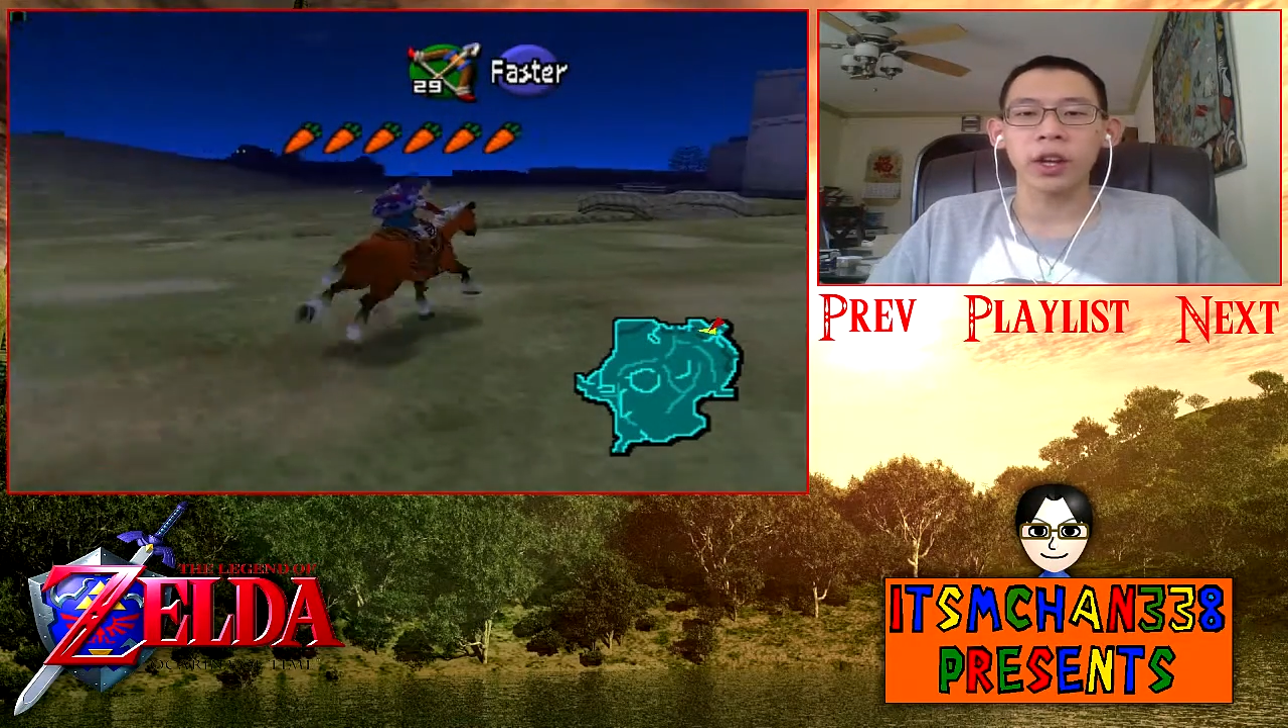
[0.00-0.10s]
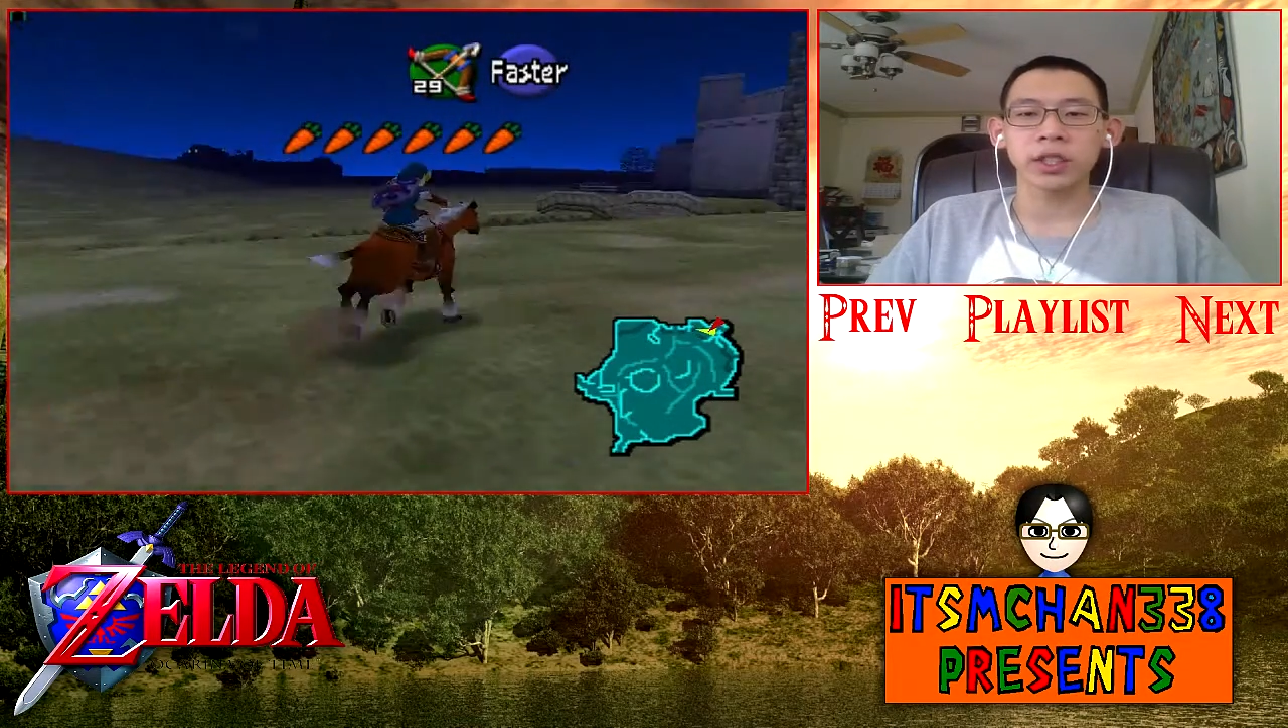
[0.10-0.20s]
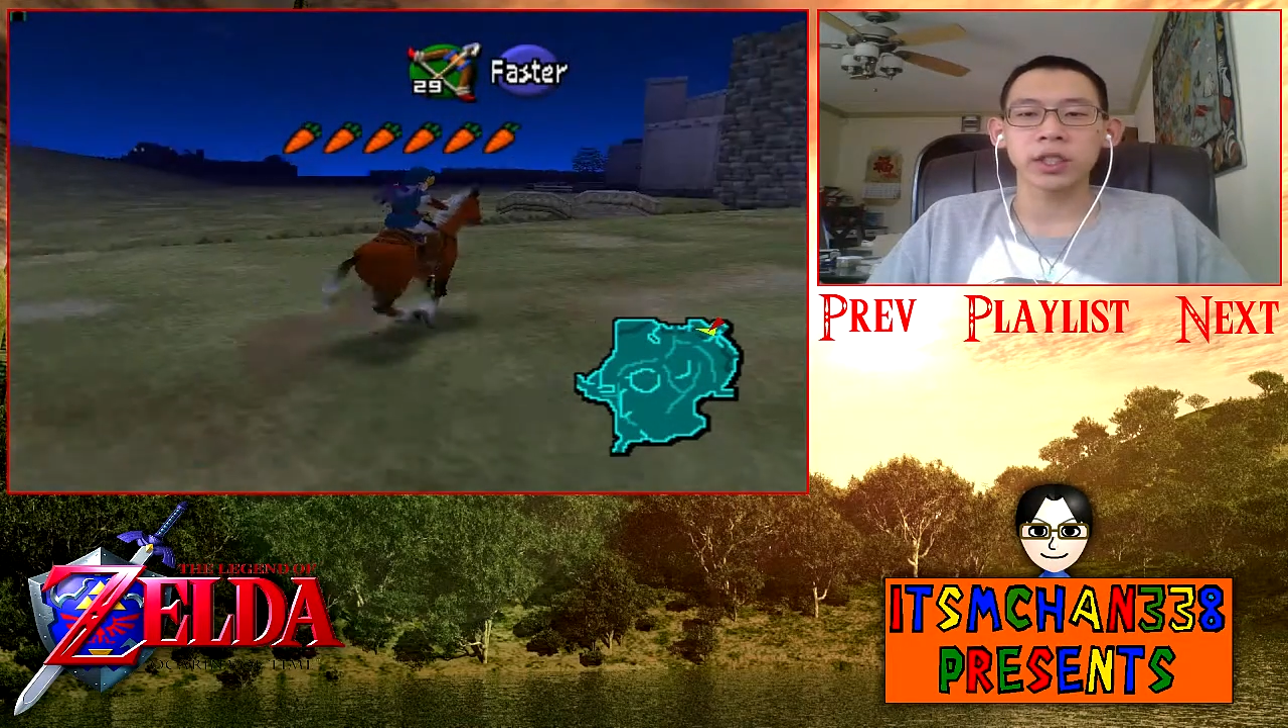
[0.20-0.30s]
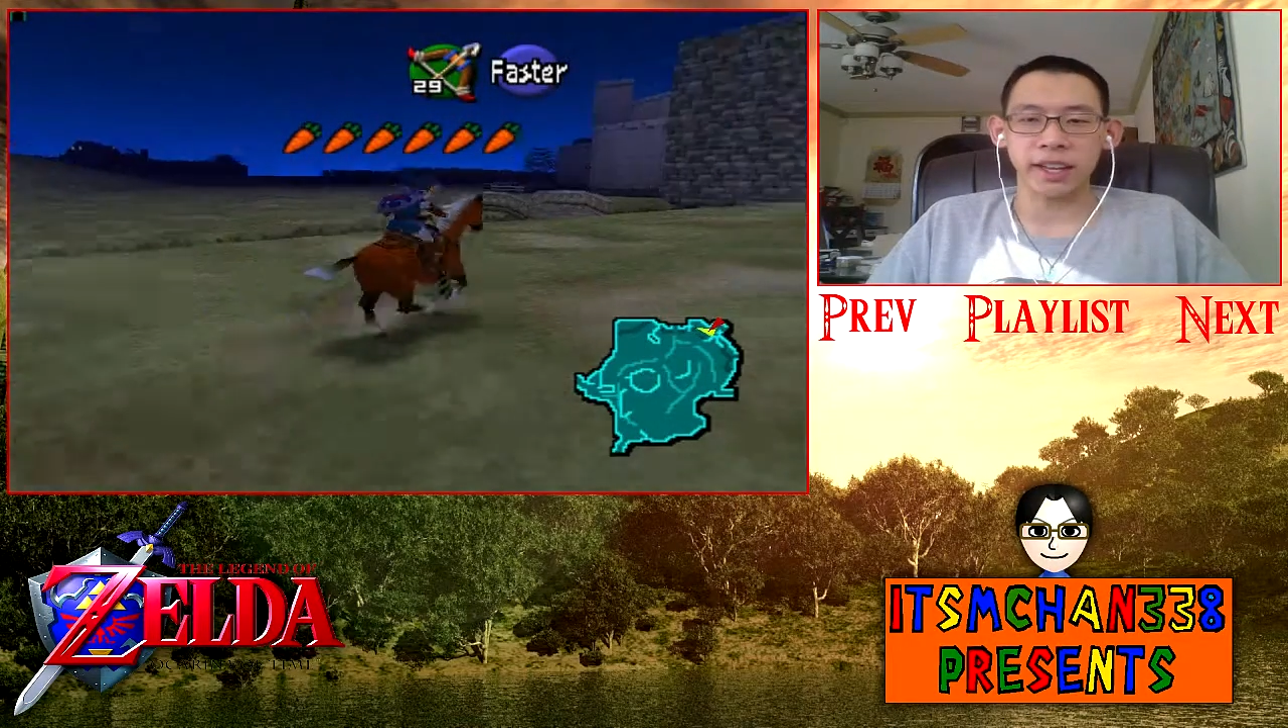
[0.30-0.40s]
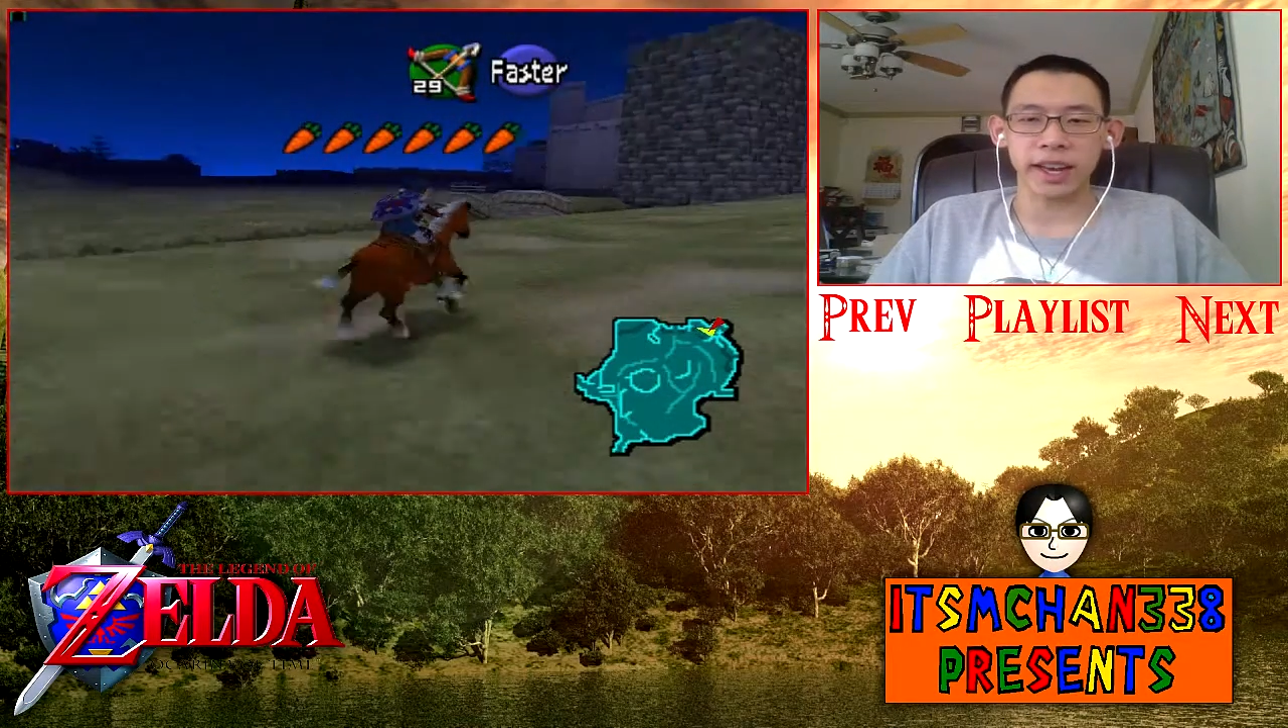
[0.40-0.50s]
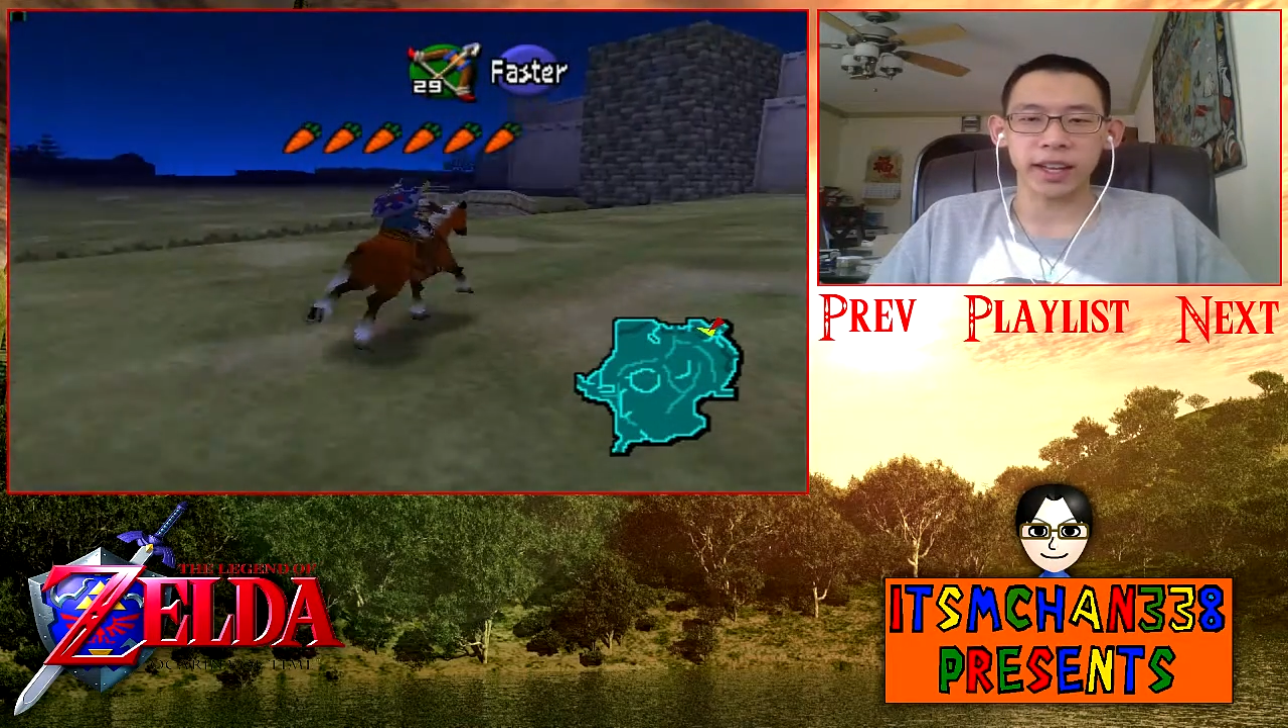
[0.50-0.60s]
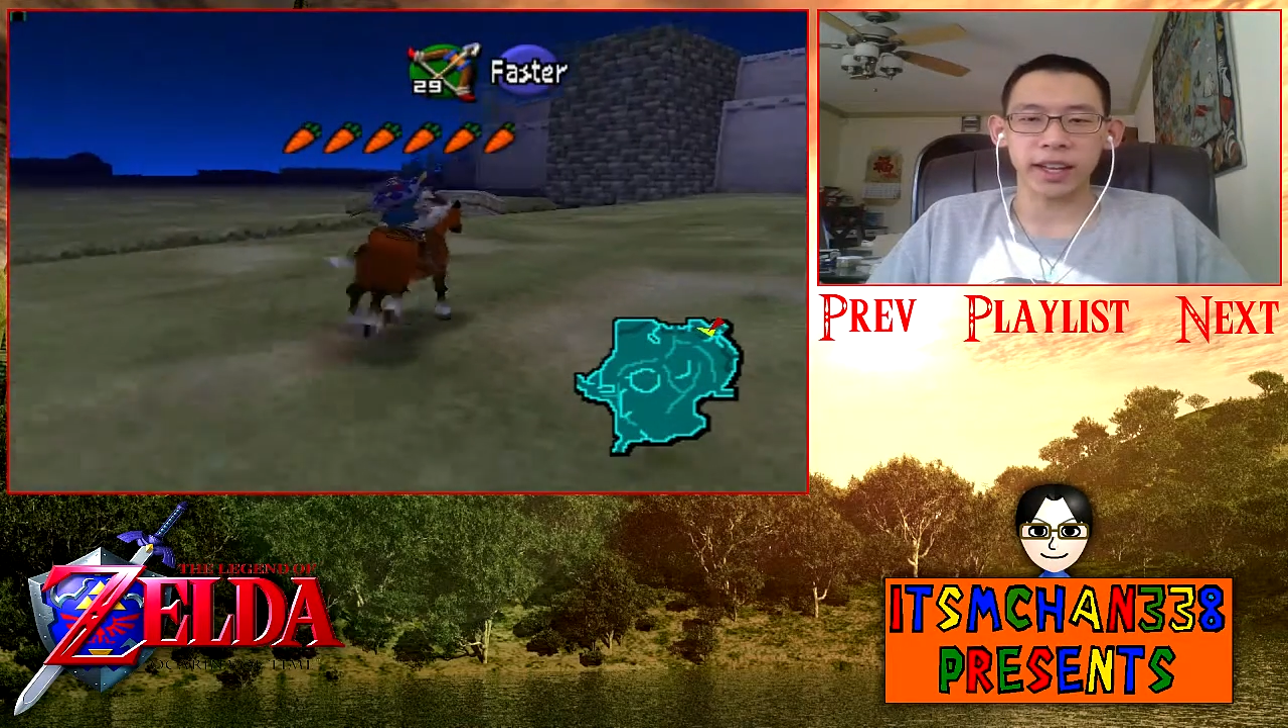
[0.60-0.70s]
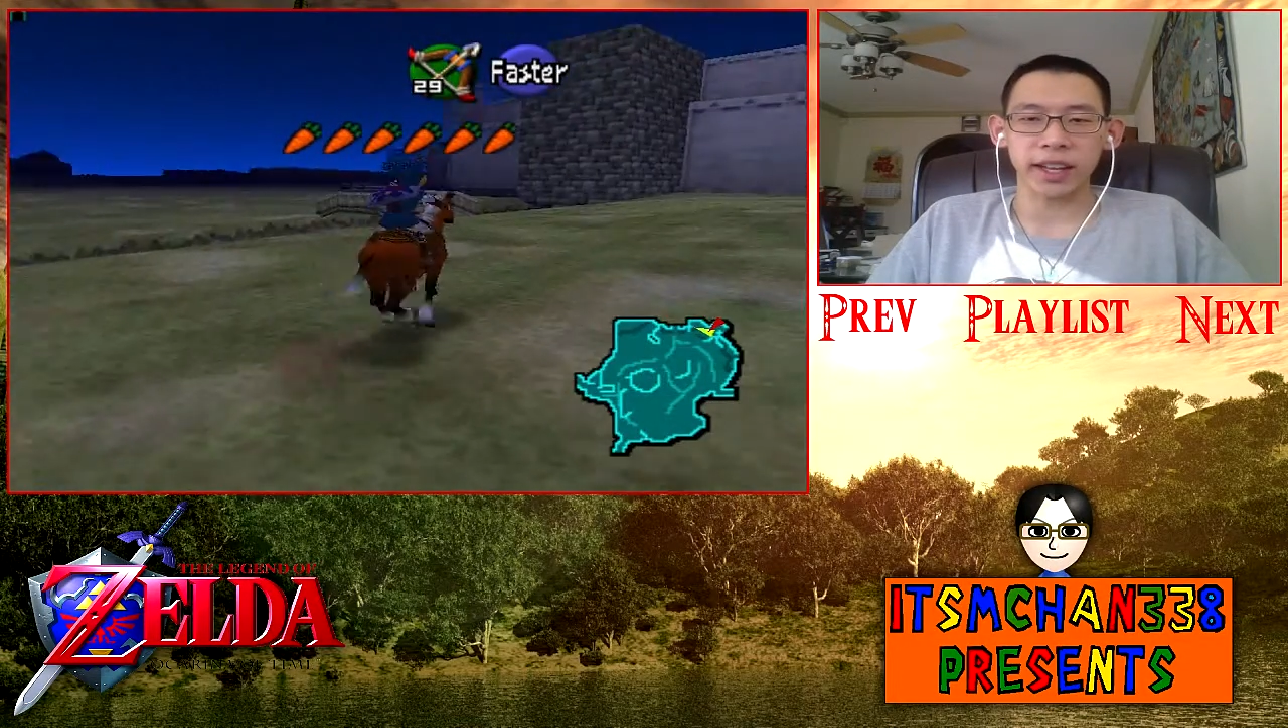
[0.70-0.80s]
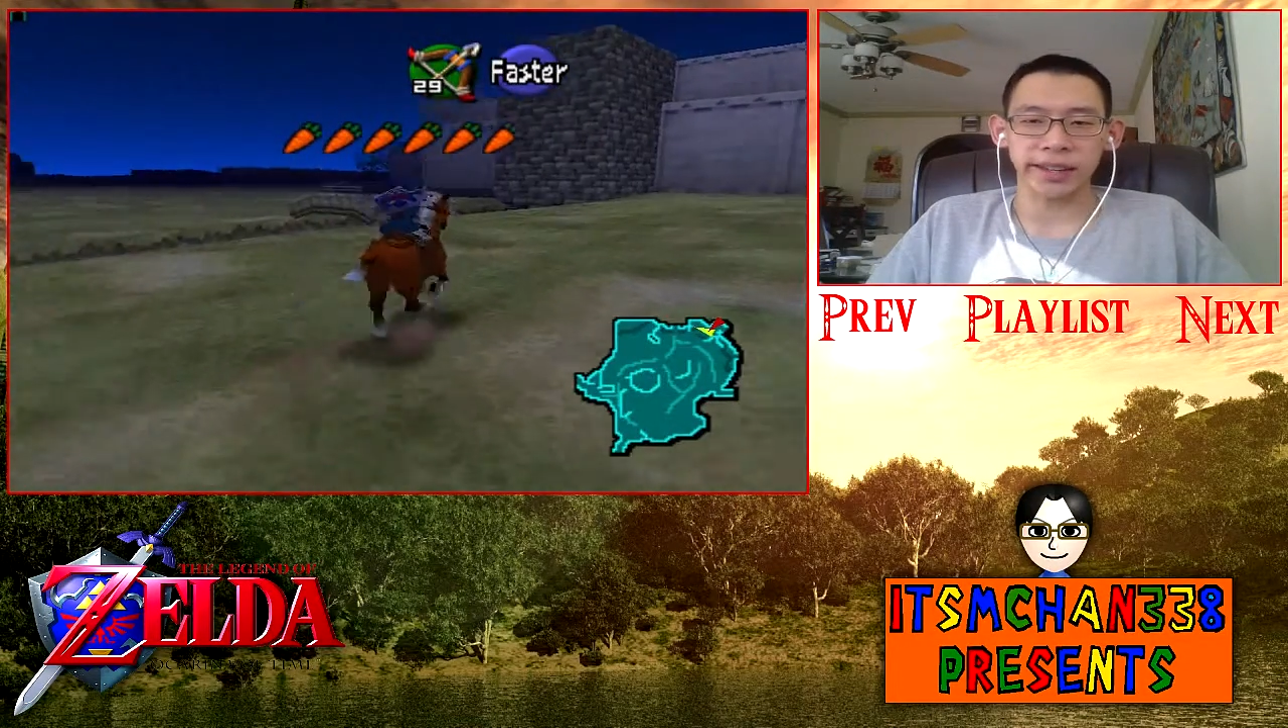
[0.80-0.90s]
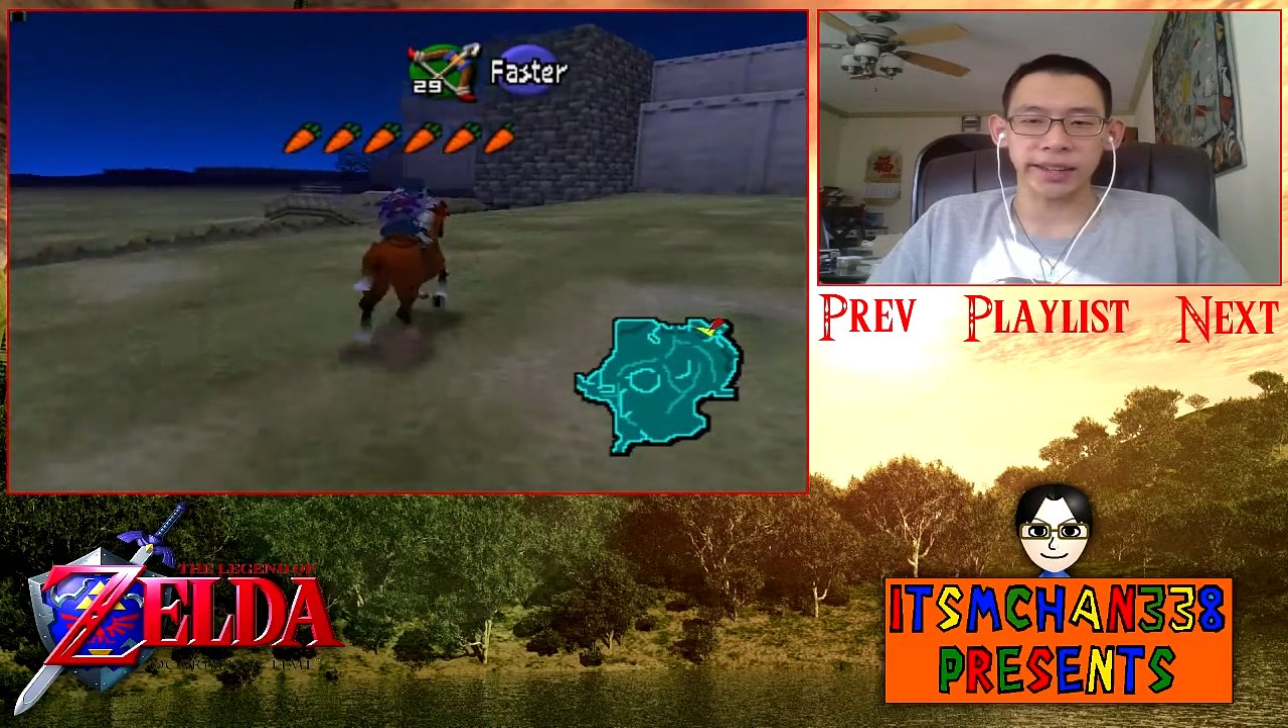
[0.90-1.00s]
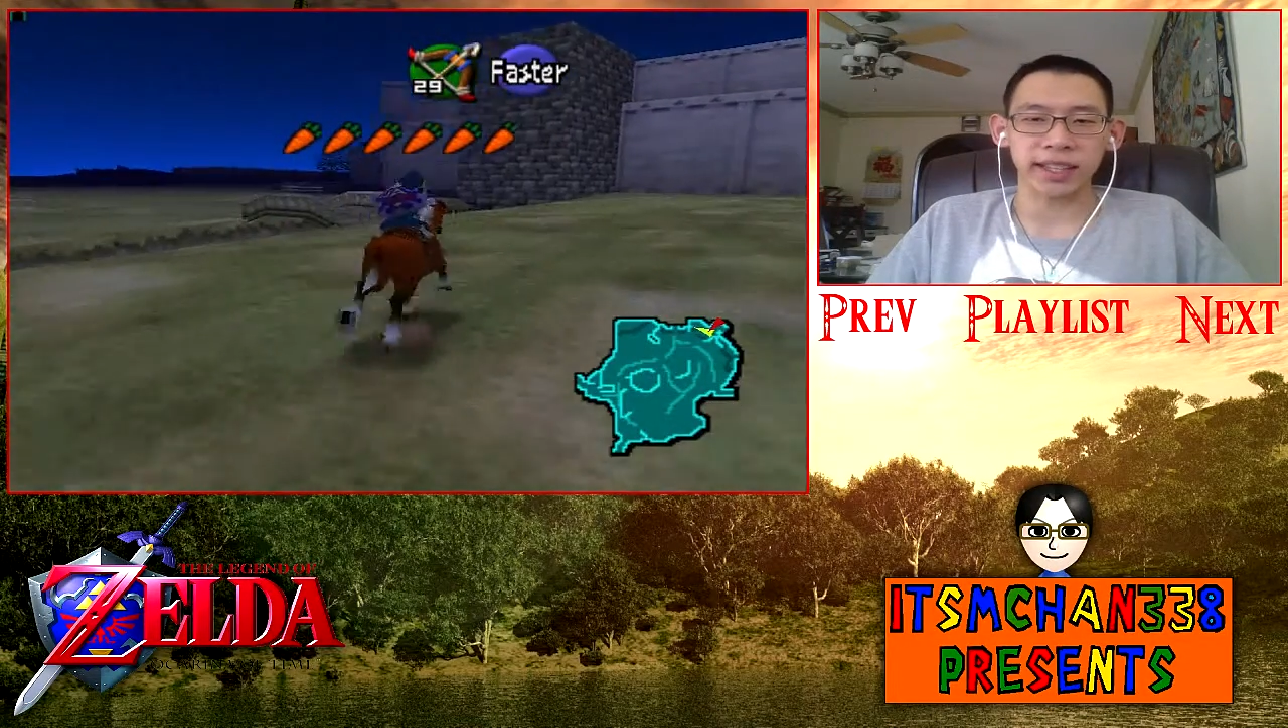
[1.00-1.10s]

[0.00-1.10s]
to get